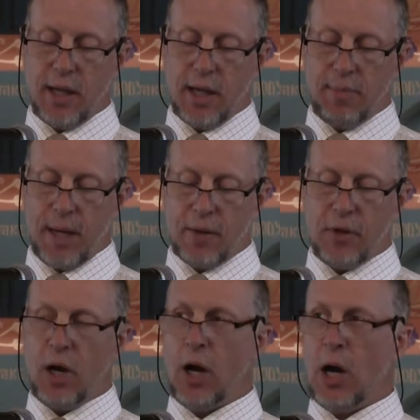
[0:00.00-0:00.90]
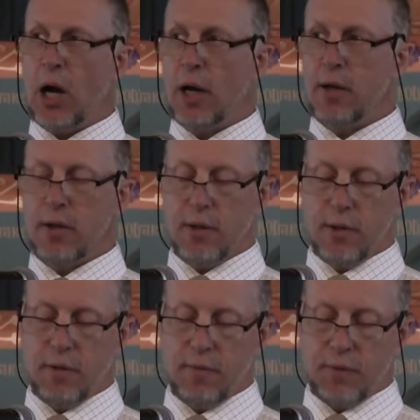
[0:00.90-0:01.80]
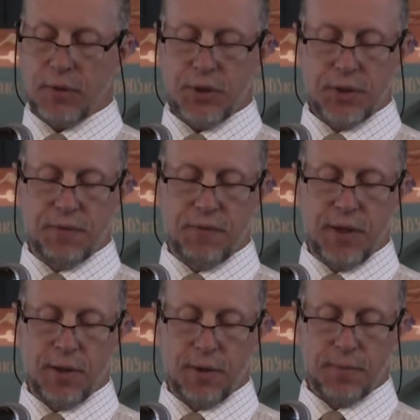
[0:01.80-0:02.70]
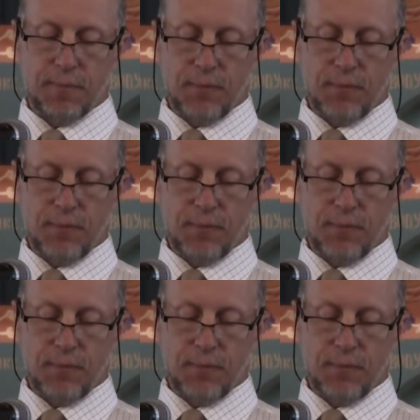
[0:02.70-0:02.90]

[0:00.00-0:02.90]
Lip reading: about awe versus fear.